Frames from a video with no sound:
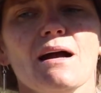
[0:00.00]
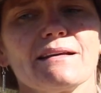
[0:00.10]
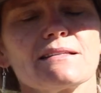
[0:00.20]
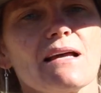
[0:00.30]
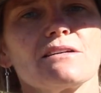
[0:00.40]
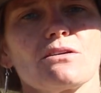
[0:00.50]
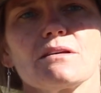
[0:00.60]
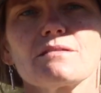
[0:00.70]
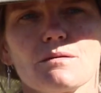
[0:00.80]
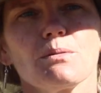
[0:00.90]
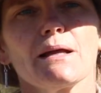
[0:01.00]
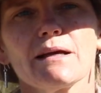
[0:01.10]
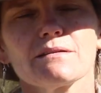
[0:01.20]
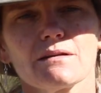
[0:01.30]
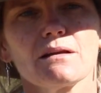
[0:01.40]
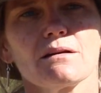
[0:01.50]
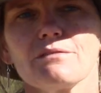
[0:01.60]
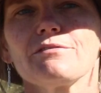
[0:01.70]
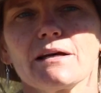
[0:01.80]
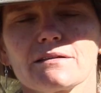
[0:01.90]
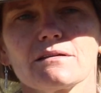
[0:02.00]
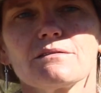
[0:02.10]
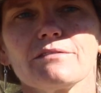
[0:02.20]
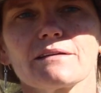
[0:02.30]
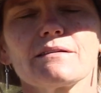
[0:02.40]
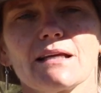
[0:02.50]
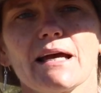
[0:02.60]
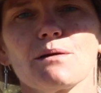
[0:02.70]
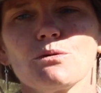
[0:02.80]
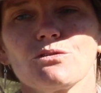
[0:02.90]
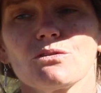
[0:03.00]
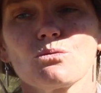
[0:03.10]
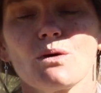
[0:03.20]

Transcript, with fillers: it's not just the plants that it affects; it affects the animals as